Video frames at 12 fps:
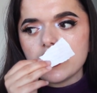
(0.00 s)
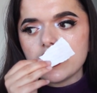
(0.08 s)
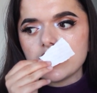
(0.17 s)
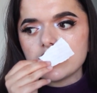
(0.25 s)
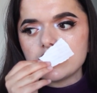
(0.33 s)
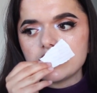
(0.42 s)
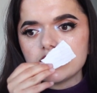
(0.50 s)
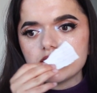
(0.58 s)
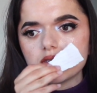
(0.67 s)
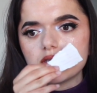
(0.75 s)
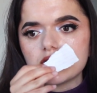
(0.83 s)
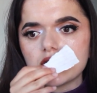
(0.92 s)
It
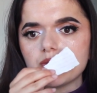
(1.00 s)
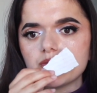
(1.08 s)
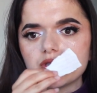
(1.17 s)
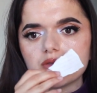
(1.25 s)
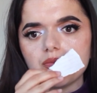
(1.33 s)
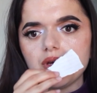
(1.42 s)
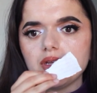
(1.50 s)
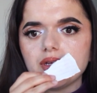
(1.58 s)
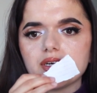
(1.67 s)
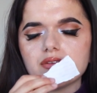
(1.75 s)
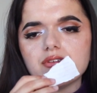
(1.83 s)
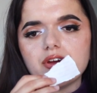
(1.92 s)
seems to me
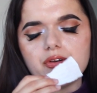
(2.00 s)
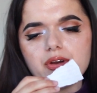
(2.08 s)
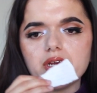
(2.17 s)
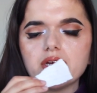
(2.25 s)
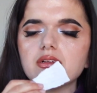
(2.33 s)
like a very